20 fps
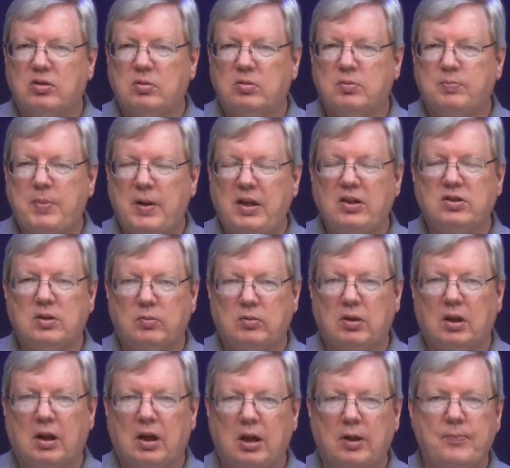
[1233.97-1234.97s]
spending some
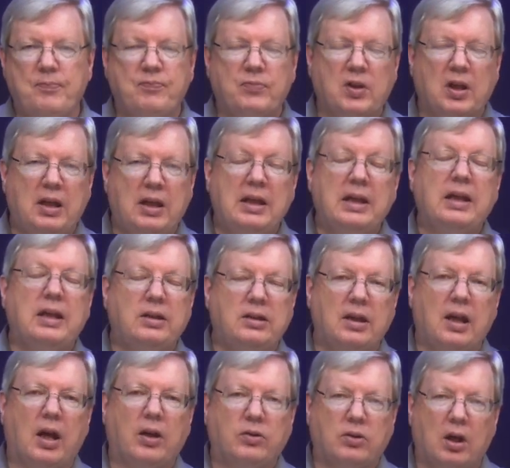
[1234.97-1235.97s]
time
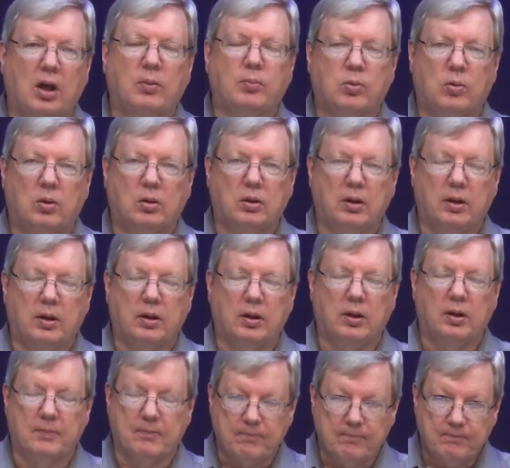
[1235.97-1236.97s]
in downtown
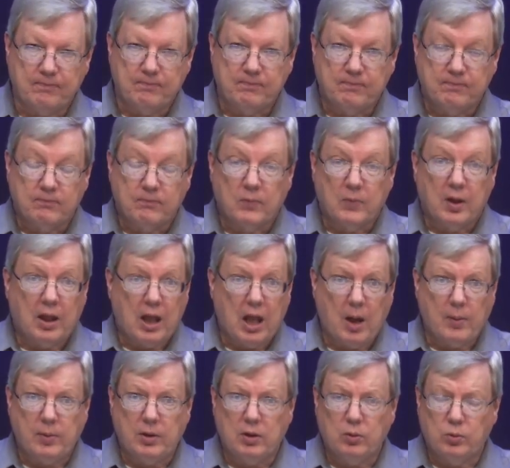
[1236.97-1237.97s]
Portland?
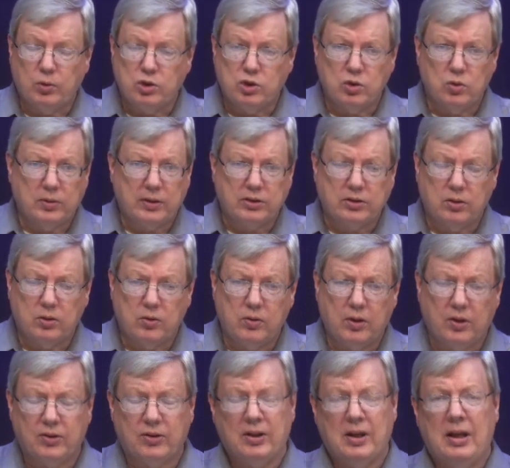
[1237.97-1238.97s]
How many would you like to
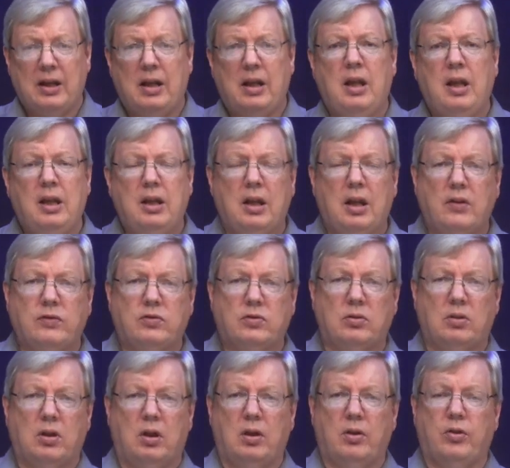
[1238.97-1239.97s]
do this?
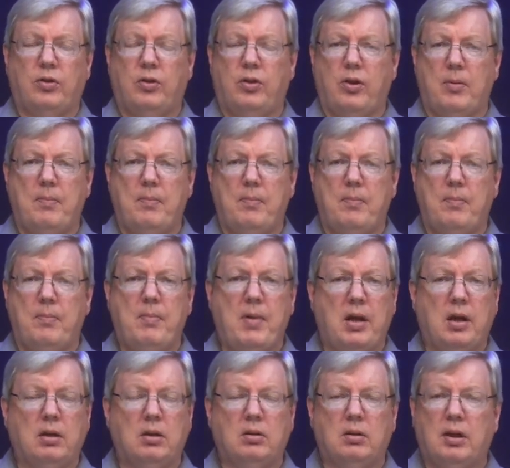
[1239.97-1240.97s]
After all, the
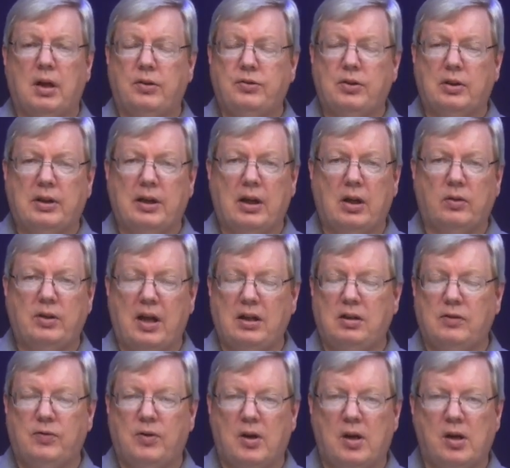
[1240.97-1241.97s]
mayor has allowed
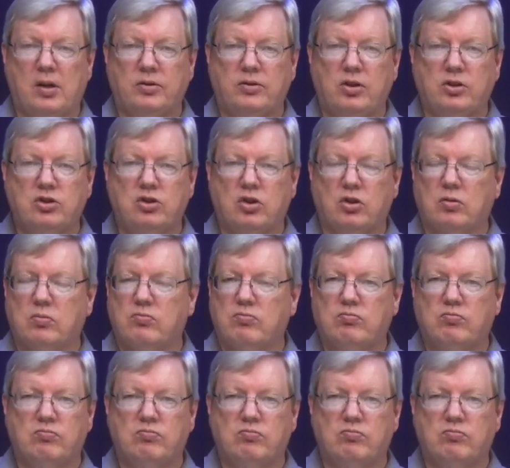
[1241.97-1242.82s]
Antifa to